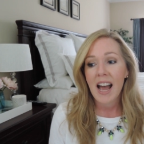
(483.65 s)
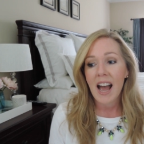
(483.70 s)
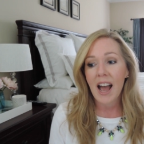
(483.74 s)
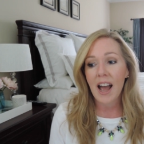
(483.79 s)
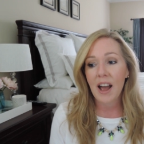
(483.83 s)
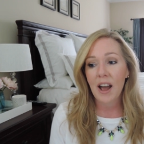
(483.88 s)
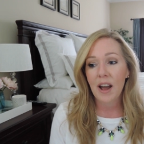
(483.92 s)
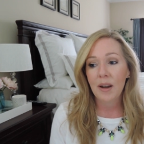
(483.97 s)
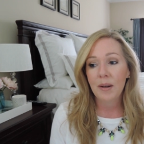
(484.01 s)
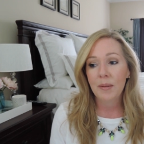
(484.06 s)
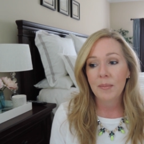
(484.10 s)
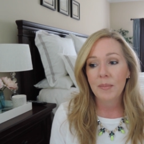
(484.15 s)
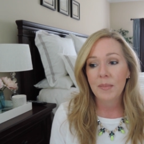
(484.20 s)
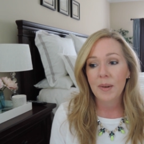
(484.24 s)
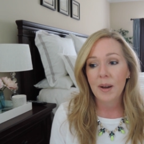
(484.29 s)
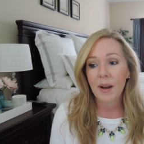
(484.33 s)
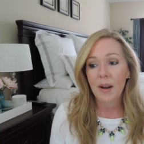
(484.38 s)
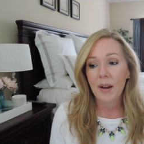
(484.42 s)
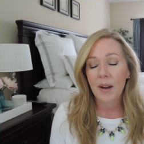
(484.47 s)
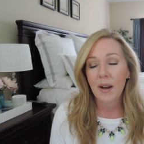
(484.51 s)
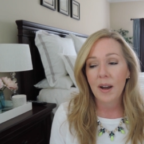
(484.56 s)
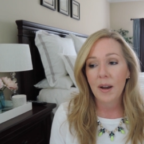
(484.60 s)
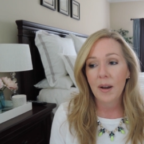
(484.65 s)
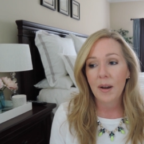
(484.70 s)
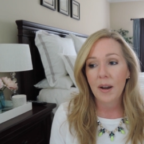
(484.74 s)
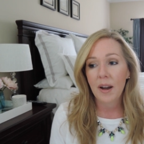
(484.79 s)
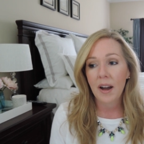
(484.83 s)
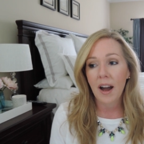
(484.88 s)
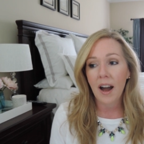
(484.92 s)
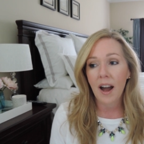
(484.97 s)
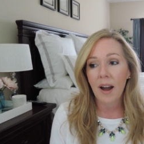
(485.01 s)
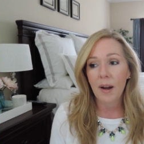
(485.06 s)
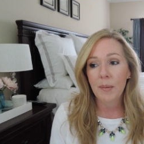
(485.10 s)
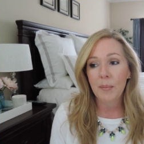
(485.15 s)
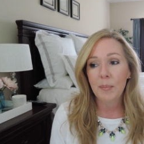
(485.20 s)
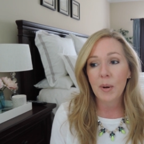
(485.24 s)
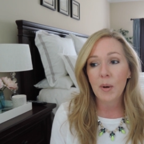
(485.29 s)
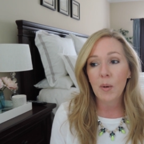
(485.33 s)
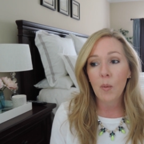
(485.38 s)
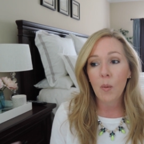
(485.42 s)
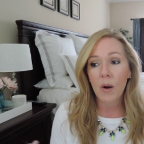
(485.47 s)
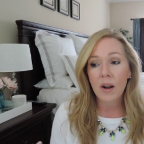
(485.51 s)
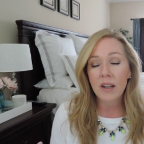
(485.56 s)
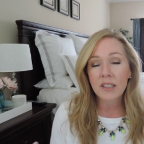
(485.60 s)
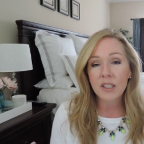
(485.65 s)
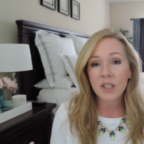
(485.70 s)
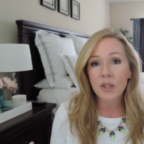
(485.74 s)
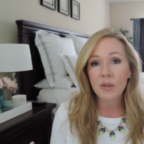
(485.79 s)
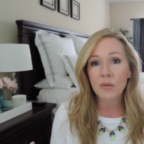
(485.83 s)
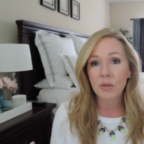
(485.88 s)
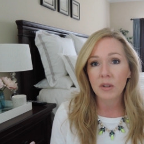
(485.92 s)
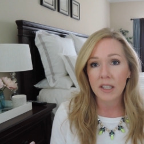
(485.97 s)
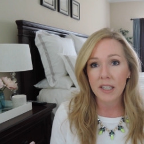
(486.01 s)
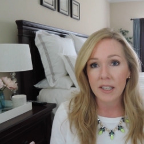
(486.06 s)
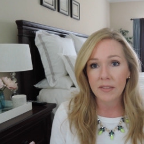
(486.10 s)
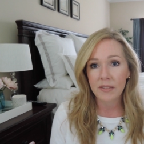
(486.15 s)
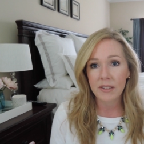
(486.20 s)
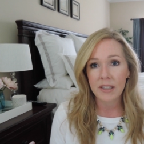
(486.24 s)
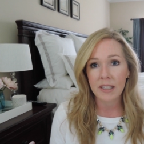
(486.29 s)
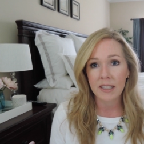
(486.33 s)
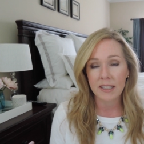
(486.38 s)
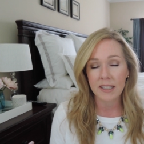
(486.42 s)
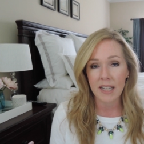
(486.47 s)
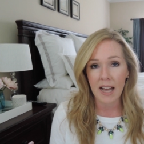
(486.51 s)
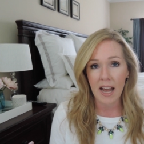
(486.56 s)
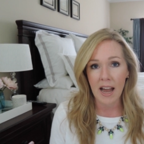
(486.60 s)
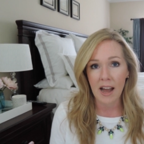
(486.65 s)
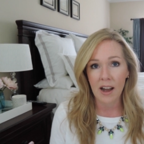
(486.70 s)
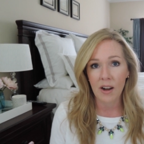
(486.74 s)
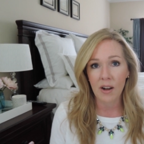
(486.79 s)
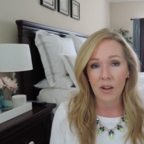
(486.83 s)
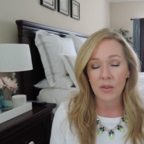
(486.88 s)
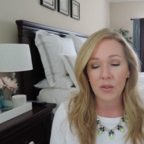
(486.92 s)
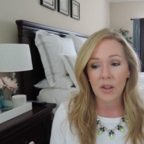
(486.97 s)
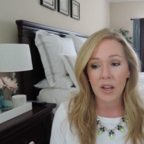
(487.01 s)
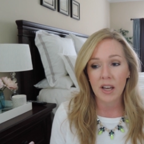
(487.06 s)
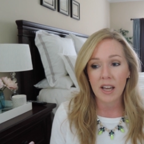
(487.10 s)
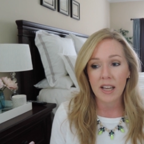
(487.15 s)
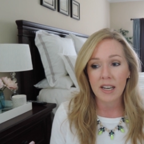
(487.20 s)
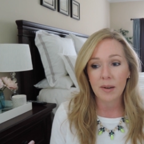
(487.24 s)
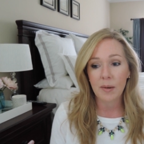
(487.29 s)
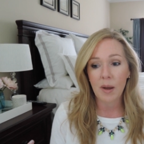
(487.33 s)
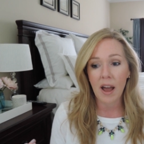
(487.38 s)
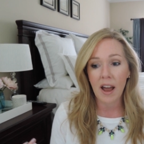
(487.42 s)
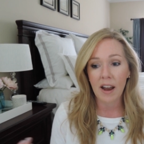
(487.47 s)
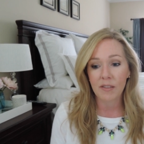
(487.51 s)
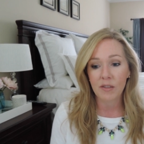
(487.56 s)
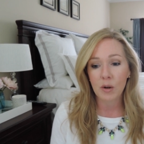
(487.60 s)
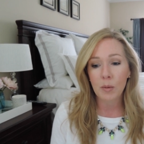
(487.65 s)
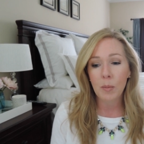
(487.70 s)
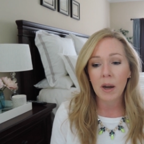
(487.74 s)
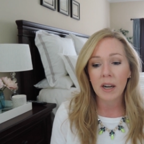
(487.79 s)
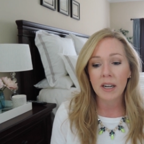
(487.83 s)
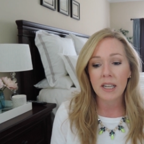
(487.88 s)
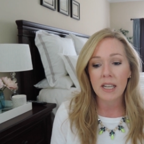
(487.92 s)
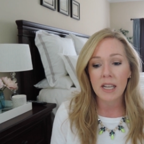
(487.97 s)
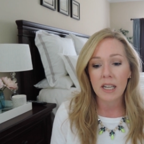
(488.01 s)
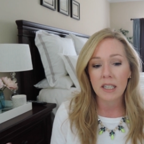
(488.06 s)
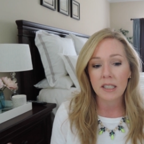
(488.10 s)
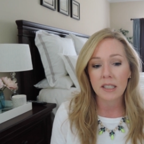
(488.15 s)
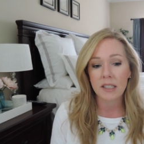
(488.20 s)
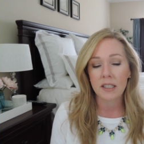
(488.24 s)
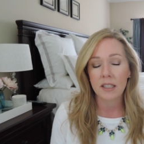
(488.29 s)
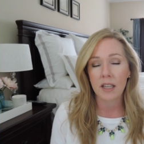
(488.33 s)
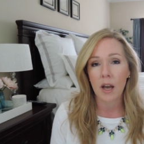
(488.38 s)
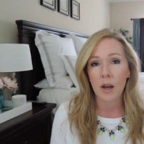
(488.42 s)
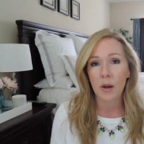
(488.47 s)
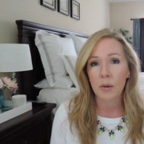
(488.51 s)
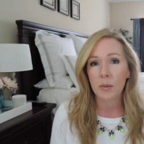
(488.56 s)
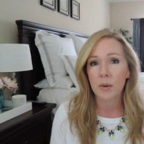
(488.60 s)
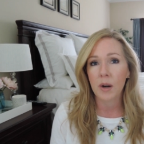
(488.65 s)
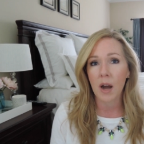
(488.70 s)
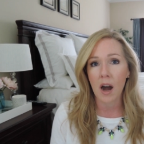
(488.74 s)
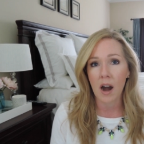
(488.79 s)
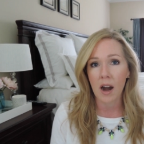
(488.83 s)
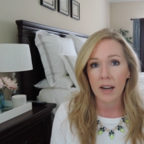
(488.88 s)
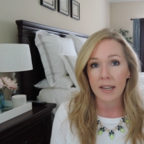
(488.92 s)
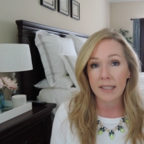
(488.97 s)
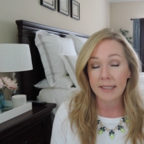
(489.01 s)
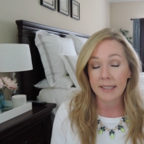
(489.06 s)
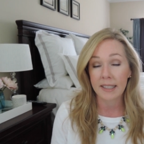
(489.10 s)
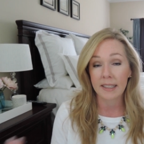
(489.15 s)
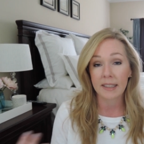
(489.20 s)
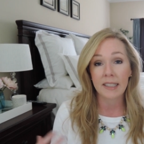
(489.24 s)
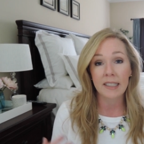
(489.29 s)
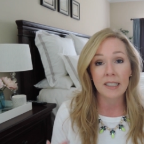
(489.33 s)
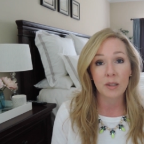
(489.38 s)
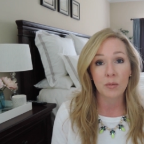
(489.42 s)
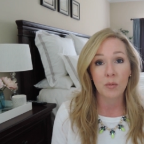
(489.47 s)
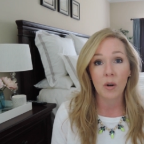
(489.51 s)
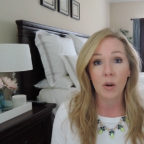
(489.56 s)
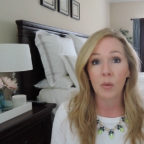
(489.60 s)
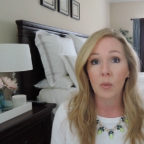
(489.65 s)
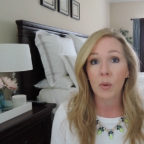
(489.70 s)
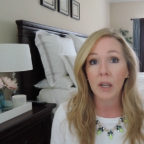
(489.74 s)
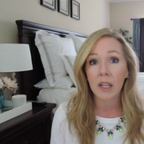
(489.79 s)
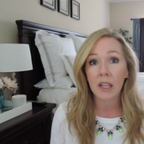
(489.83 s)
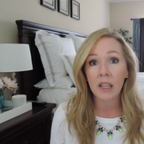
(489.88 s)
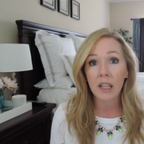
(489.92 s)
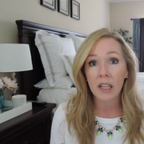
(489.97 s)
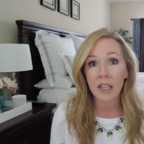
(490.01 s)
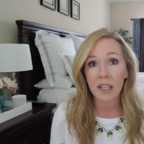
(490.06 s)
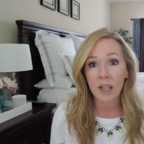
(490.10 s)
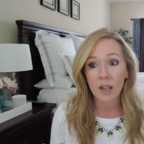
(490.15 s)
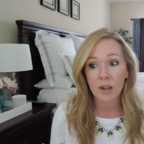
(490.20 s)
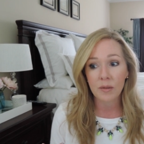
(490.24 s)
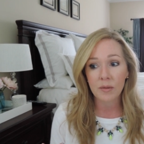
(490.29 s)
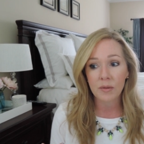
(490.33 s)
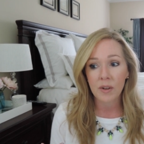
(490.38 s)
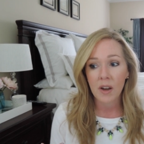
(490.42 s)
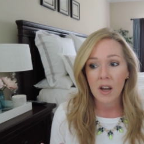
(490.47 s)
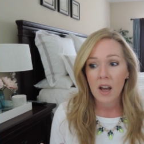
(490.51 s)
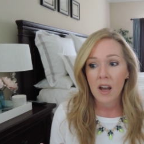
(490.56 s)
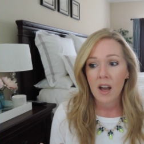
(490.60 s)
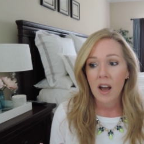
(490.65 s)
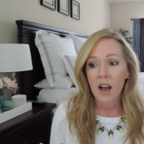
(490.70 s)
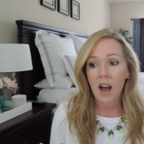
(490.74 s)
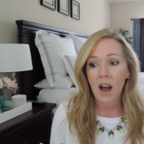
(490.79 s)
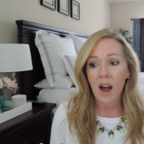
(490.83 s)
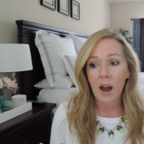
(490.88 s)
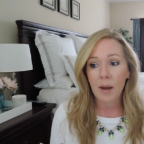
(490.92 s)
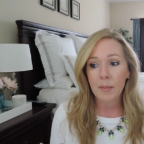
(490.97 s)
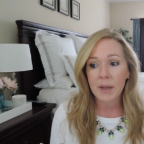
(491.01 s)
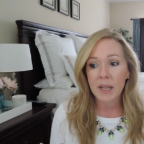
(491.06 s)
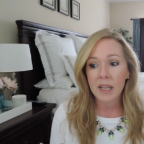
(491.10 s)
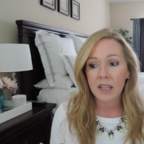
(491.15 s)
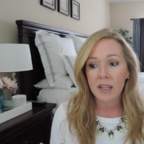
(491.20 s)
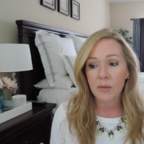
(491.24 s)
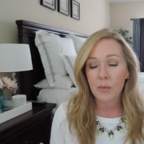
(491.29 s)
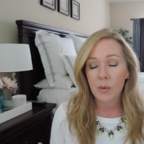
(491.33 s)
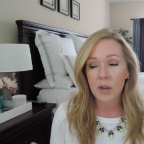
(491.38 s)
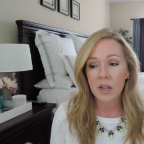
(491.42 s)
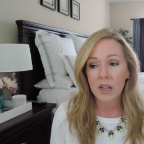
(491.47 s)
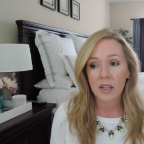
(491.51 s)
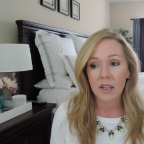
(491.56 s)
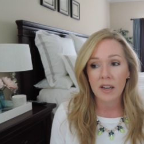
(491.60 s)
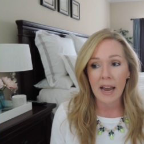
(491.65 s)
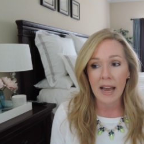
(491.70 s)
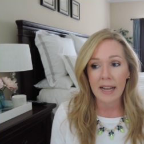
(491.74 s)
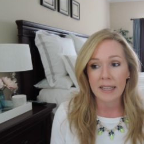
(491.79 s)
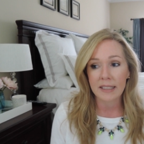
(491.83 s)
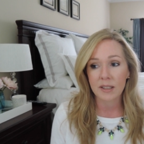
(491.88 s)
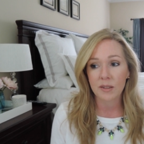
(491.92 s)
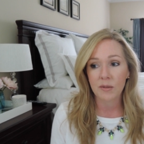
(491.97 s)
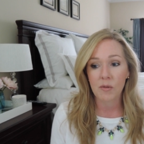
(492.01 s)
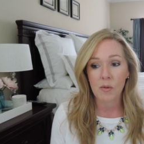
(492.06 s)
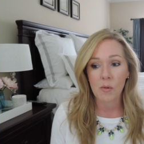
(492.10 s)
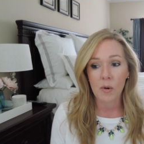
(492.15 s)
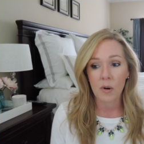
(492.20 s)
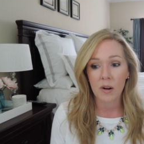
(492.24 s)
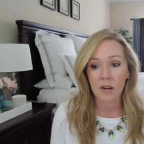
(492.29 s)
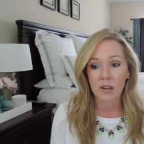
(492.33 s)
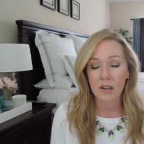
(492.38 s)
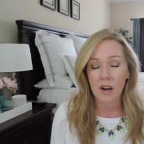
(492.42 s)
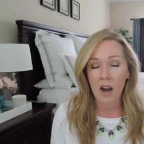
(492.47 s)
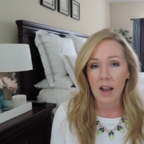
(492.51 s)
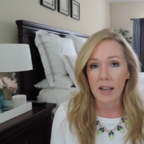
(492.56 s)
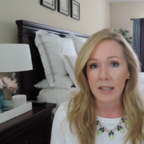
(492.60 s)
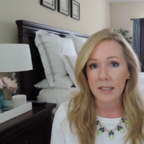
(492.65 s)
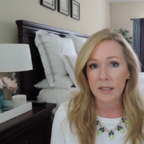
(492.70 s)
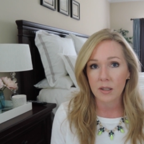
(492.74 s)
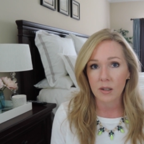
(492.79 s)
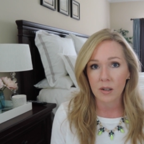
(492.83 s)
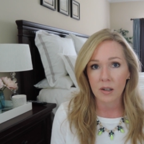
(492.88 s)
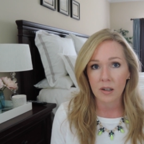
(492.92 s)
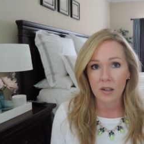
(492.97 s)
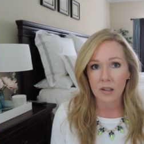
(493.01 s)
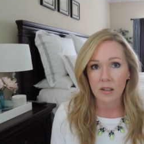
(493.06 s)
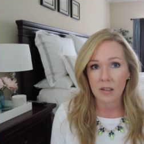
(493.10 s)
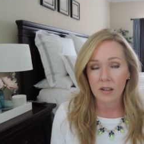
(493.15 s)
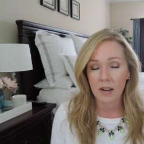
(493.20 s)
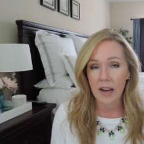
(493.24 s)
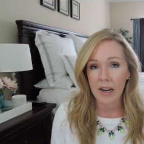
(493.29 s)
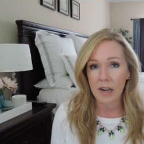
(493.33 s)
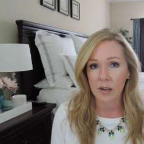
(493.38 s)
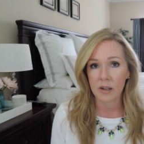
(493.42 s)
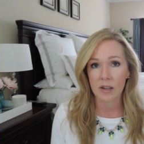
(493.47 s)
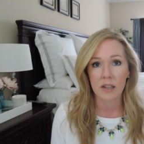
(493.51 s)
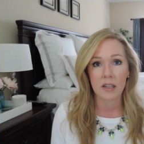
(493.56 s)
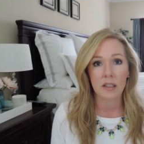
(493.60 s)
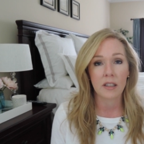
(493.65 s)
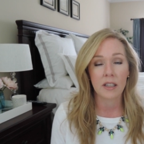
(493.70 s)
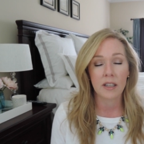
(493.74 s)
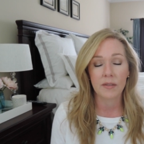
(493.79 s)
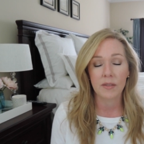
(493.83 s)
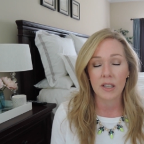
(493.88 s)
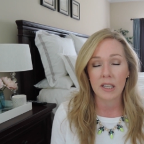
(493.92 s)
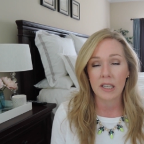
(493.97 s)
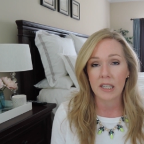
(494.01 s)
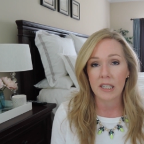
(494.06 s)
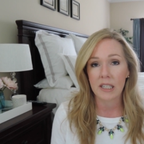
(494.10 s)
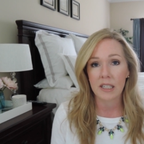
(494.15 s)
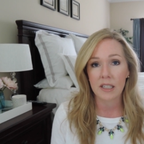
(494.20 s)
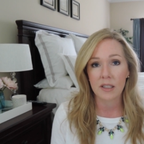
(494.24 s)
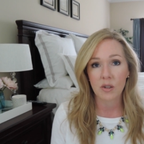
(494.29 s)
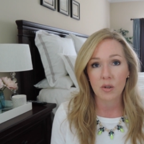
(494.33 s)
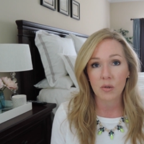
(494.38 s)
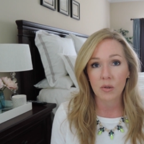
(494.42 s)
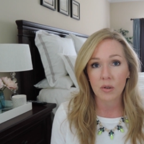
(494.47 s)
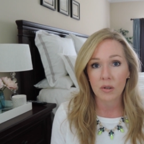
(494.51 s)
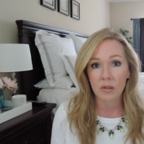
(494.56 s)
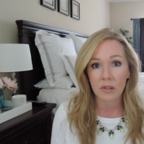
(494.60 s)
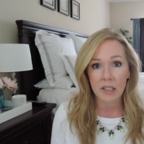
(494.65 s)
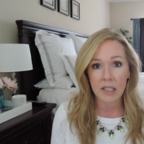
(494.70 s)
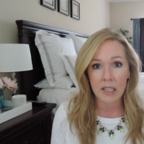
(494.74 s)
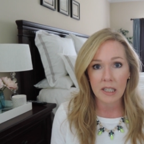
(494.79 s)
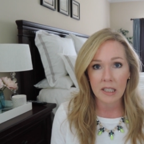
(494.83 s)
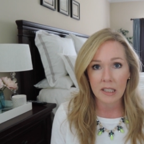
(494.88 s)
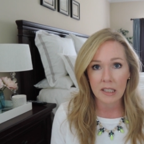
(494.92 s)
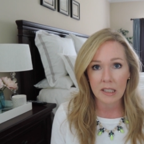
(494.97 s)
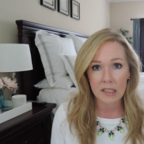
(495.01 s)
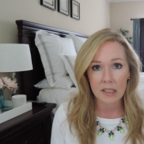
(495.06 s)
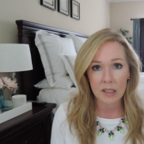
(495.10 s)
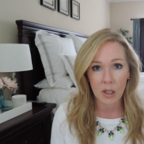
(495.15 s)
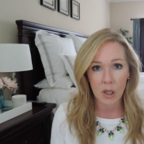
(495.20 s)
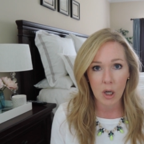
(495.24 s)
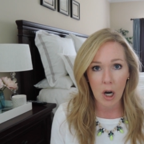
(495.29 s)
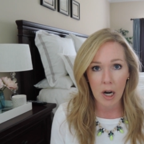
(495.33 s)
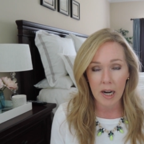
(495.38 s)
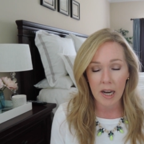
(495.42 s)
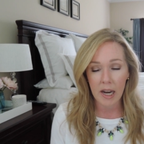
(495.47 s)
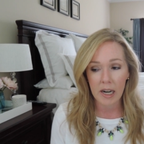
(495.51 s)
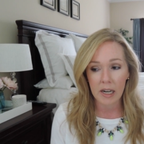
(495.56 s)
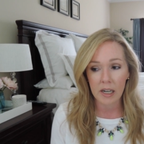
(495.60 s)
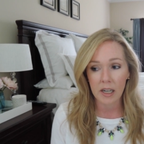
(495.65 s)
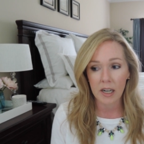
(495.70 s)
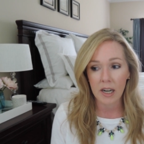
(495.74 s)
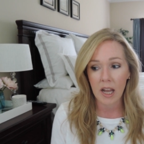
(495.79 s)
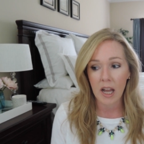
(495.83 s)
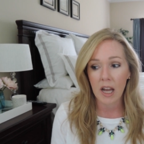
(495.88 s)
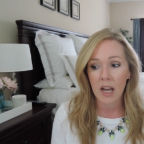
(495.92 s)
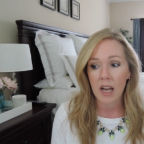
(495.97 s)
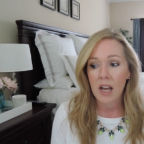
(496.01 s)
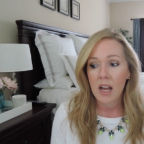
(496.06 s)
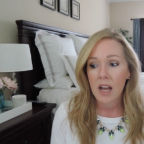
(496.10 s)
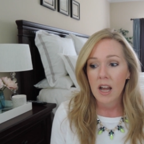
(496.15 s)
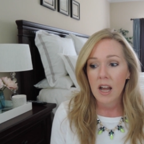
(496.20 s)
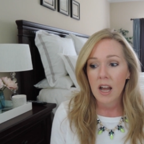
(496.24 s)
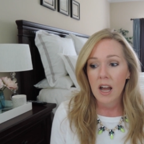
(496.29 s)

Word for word: Um, but once you live in the South and everybody is so nice, at least where we live, I mean, we couldn't ask for nicer area to live in. It truly is a great area.